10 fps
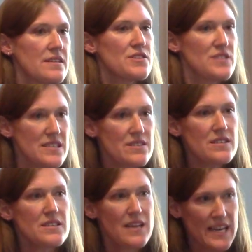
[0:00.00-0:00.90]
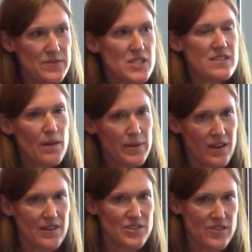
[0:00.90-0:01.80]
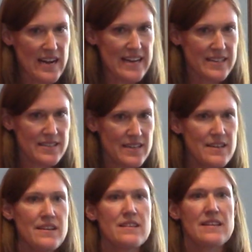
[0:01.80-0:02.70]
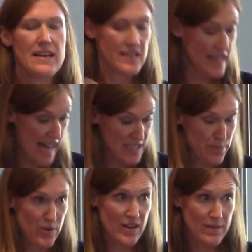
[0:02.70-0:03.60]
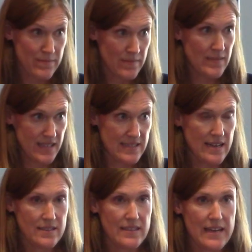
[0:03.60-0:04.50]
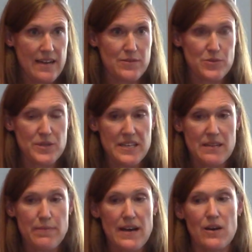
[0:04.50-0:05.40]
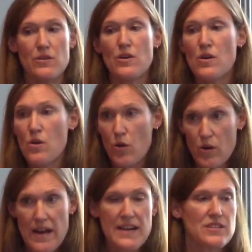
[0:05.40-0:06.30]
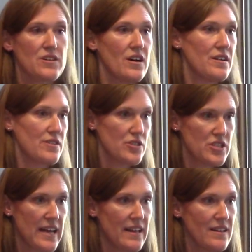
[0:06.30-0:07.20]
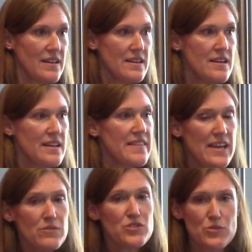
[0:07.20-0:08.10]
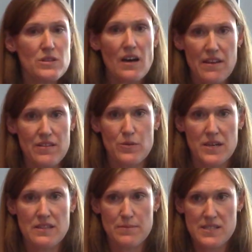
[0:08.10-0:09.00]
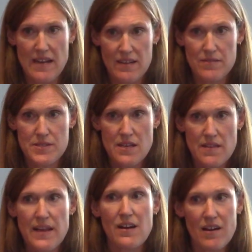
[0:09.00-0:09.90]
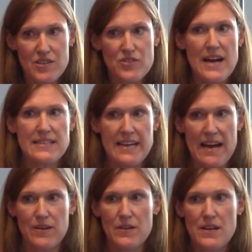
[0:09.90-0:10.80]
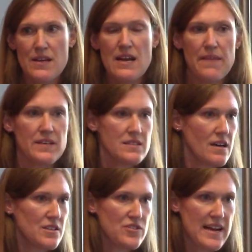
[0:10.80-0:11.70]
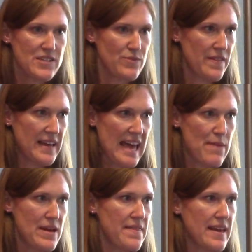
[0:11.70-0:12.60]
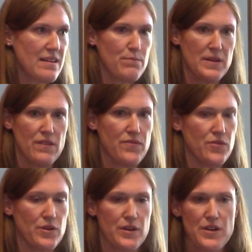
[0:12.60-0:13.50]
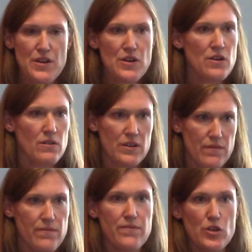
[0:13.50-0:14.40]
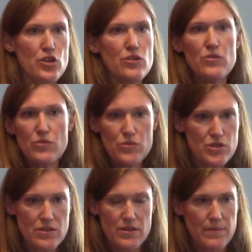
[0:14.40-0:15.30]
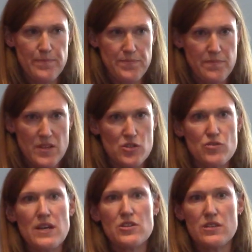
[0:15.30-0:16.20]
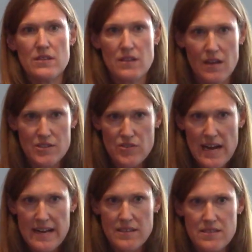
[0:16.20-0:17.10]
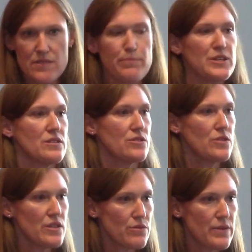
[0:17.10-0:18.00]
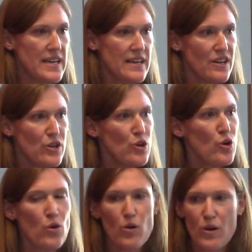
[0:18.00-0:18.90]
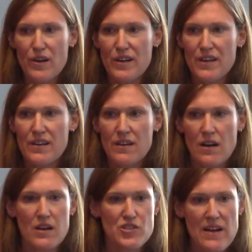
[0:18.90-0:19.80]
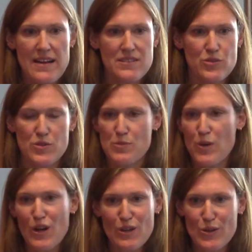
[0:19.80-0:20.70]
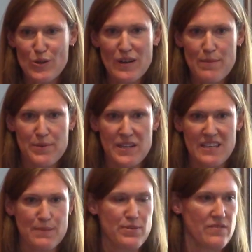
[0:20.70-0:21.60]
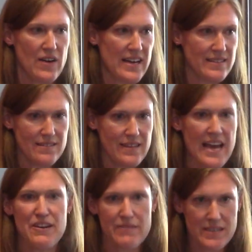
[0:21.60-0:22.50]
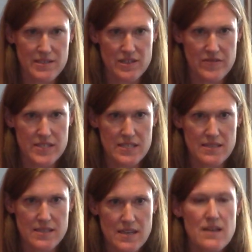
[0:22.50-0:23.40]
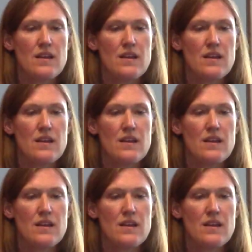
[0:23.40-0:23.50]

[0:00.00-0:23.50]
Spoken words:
So these are those kind of subcontracts that Gazprom, exactly like I was reading about, or Exxon or Shell, they don't do a lot of the work themselves. They contract it out. And these contracts run the gamut. They can be for, huge construction contracts to build an oil rig, or contracts to a small local company to provide catering services.